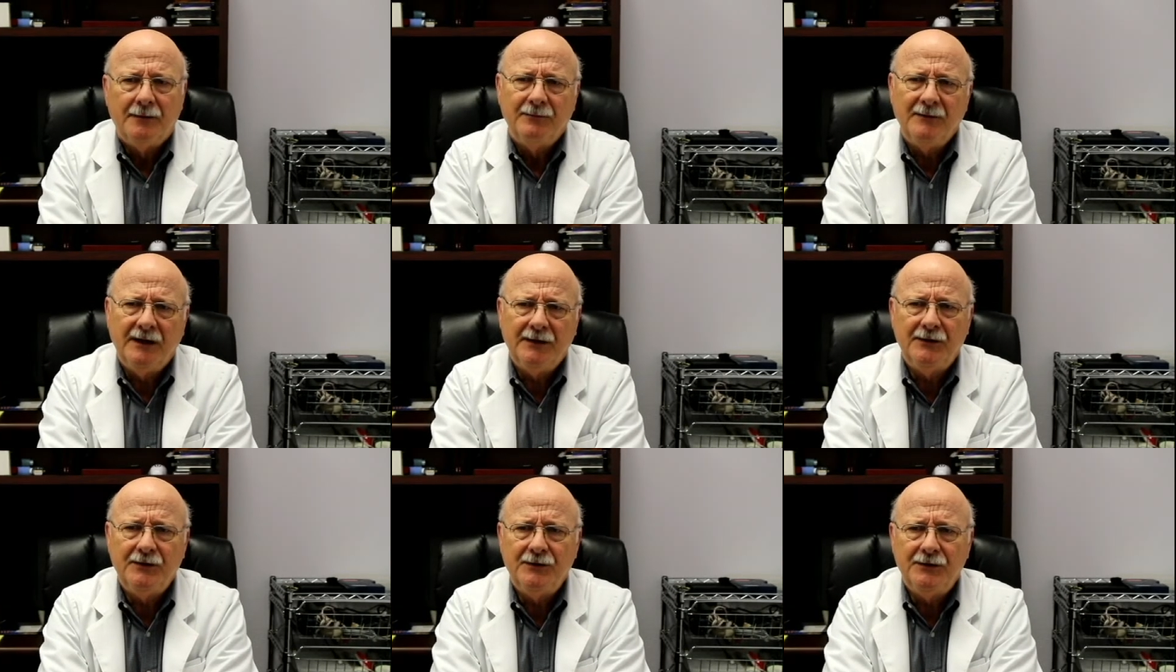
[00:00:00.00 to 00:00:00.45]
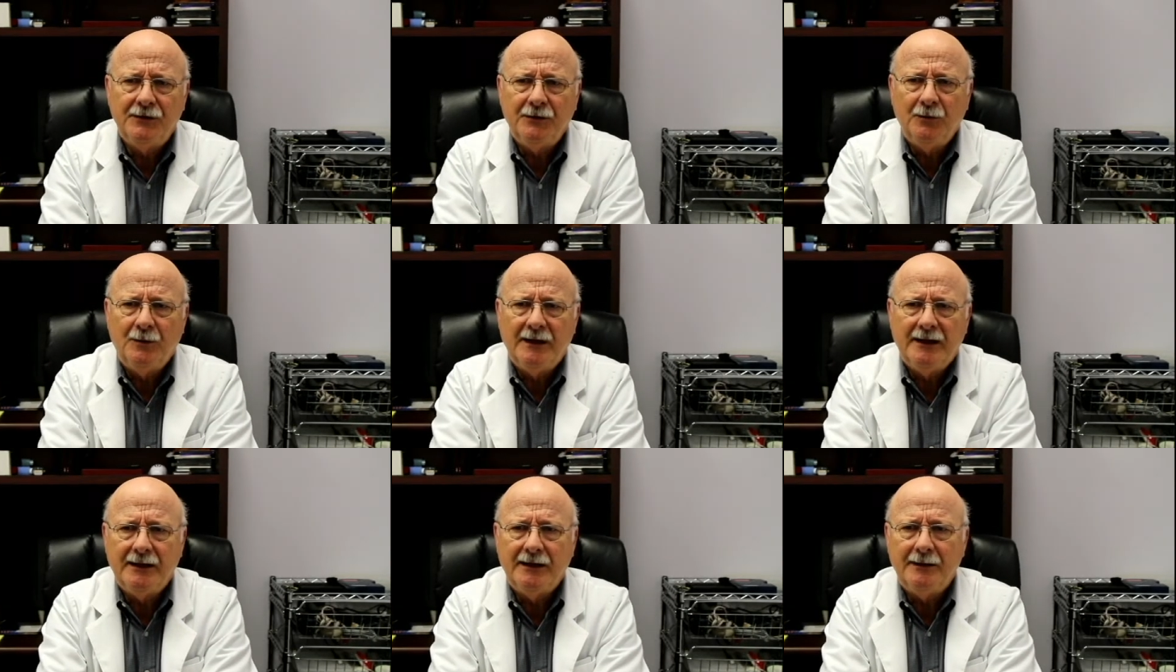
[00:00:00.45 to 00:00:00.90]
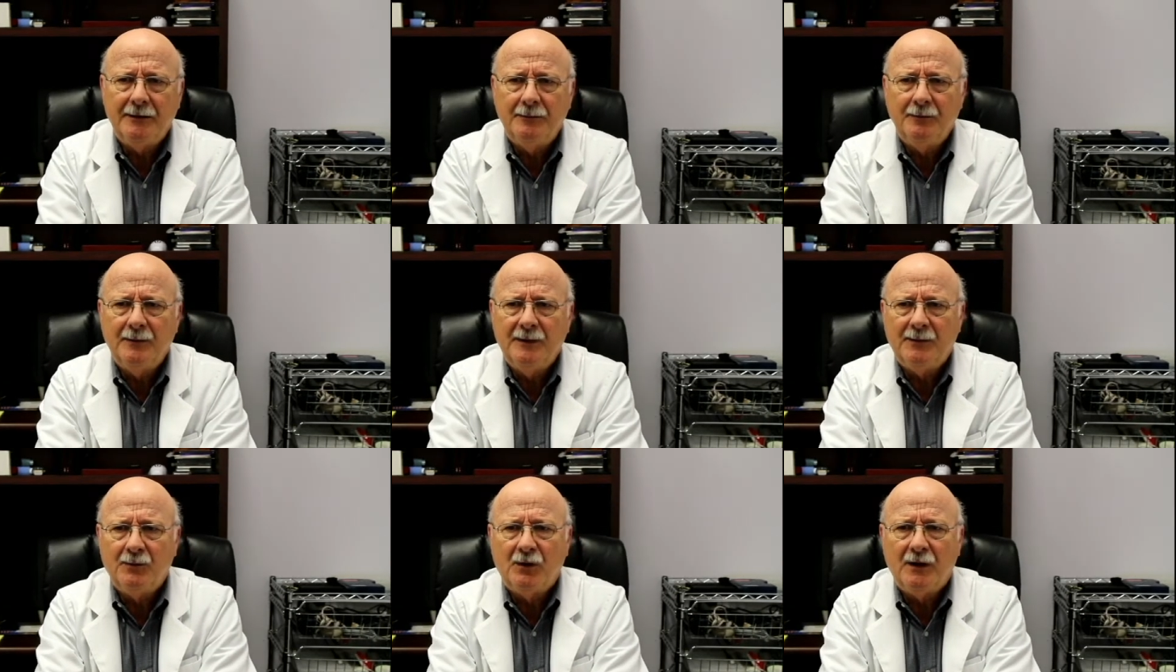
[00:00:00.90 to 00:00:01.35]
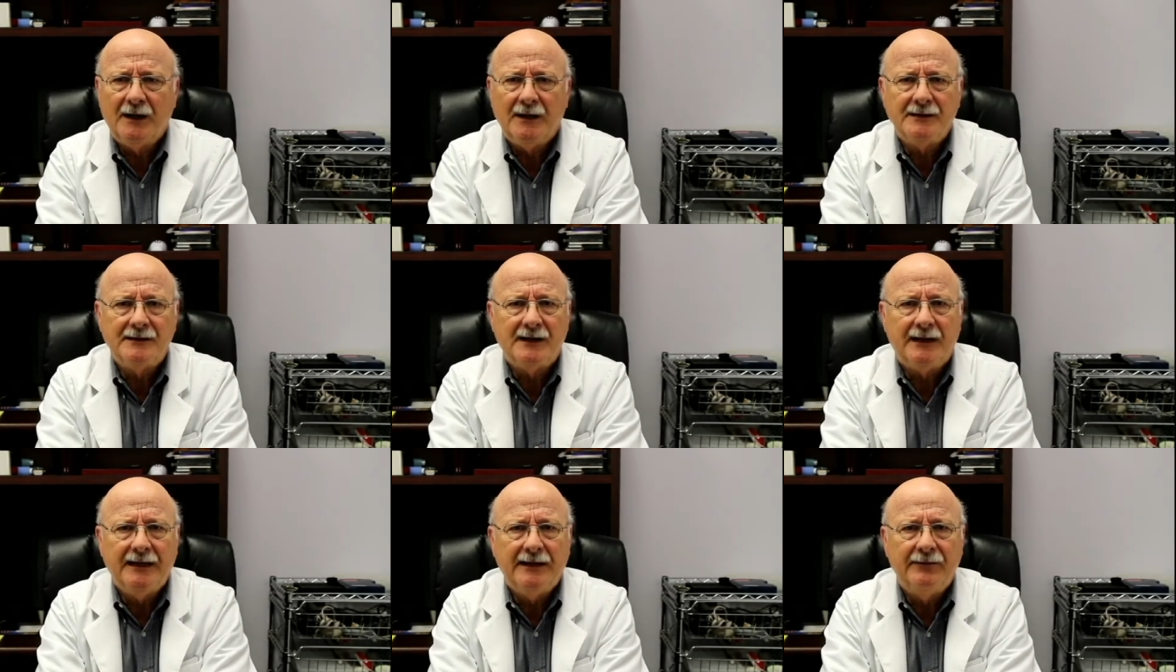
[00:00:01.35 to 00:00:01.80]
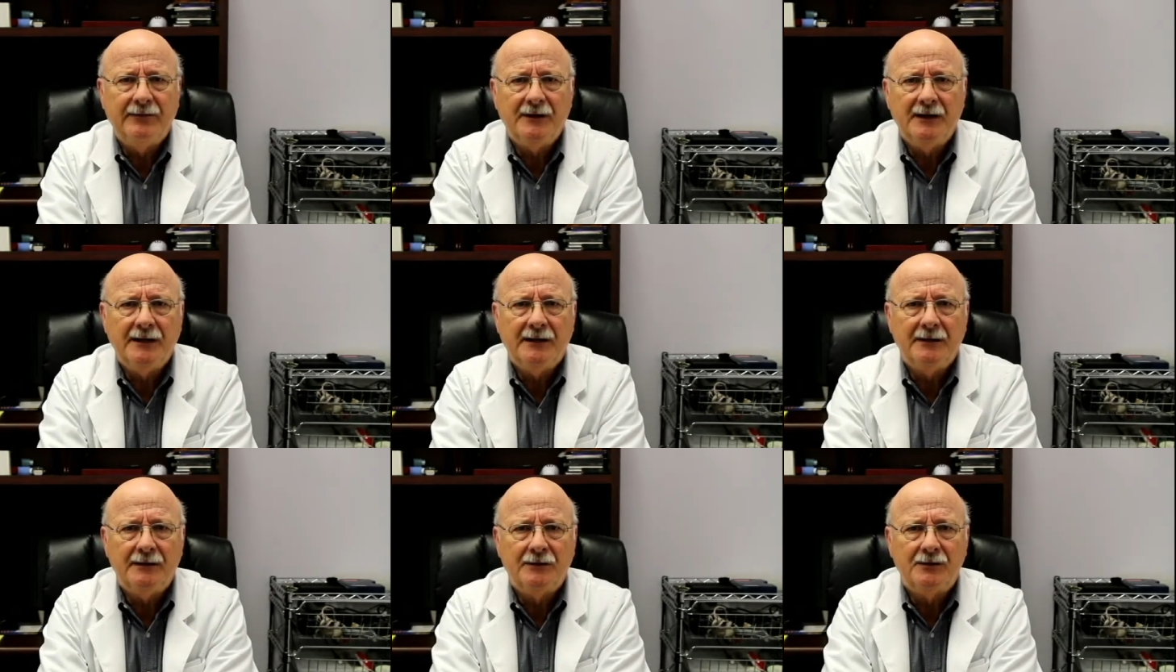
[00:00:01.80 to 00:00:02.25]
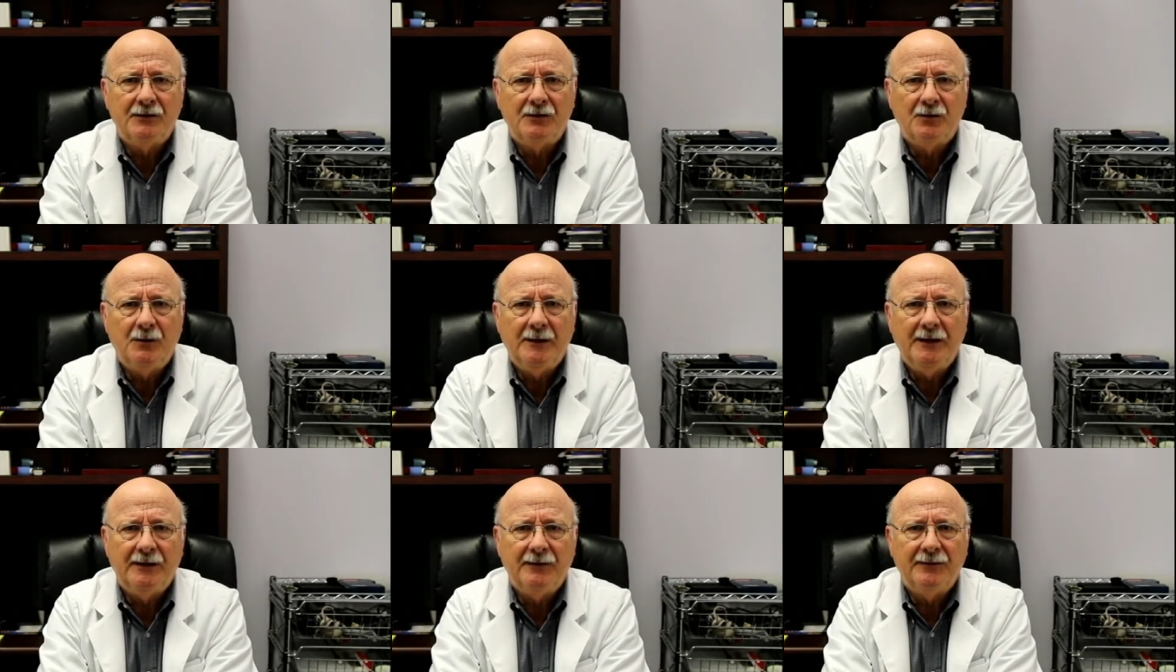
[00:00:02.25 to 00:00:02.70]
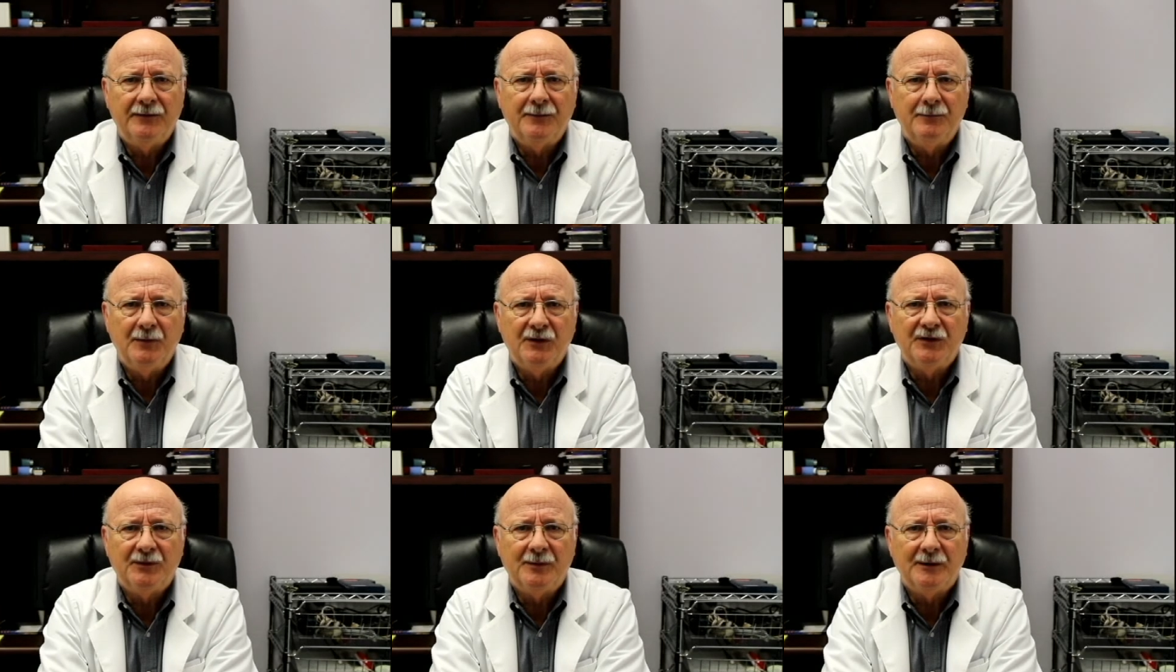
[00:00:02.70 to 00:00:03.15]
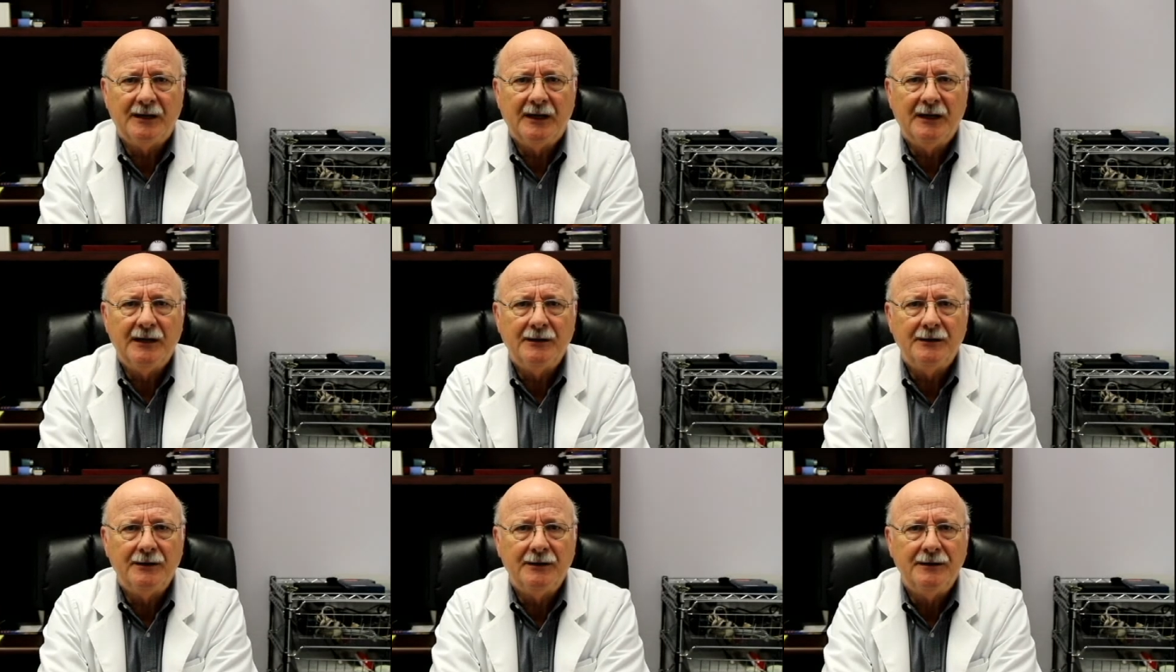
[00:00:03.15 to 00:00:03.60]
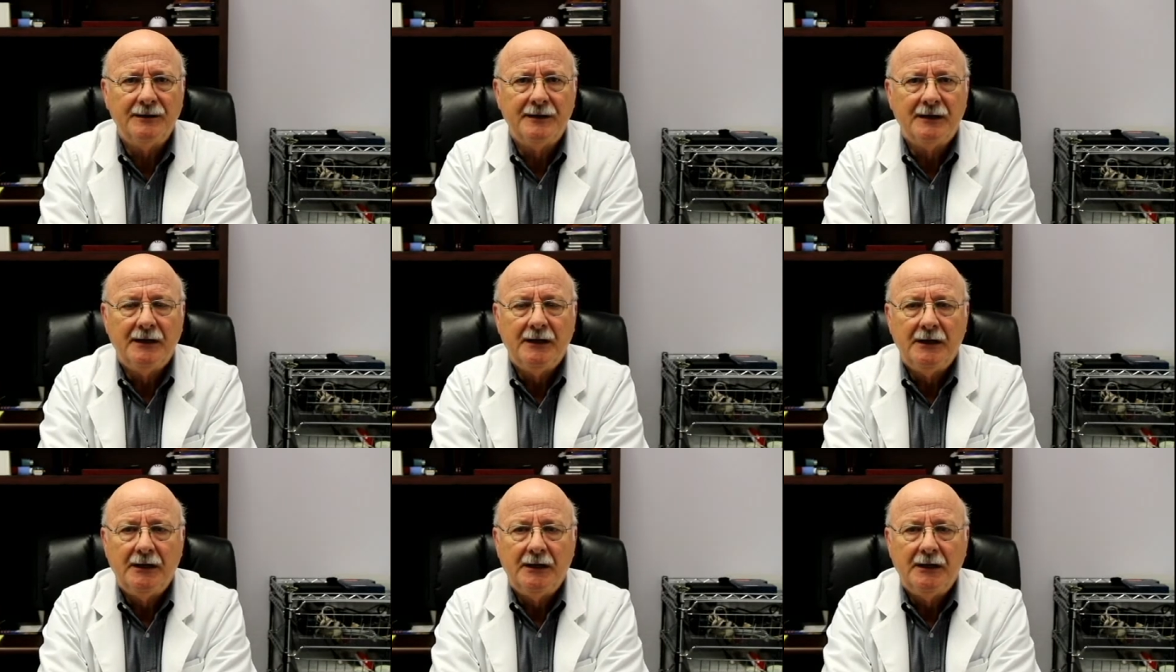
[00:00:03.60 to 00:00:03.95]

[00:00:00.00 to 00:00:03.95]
Not too sure why they memorize 11 and 12 multiplications.